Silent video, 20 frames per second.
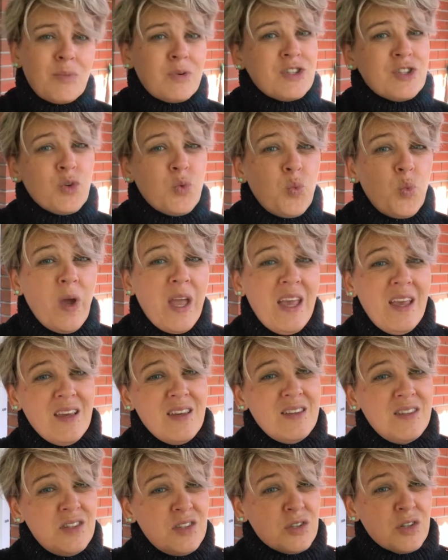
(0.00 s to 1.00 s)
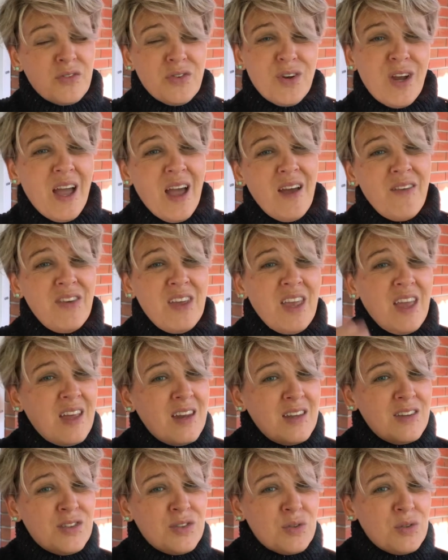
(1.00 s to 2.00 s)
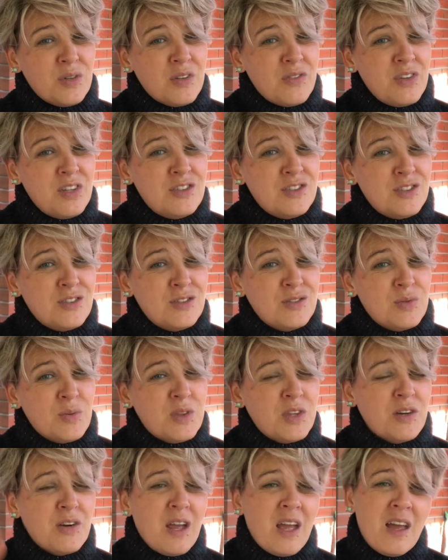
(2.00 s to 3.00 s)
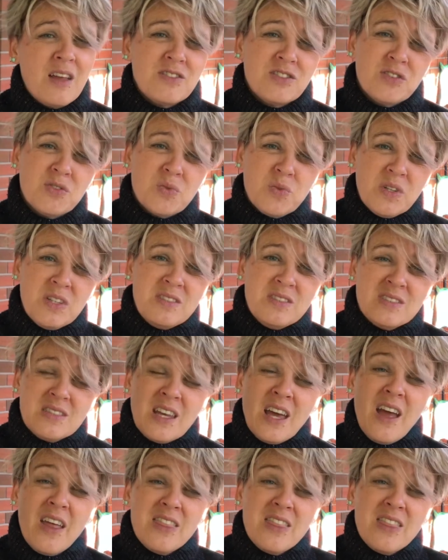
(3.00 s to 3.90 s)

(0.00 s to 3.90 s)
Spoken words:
which are way easier if you're having any sort of issues with your hands and wrists.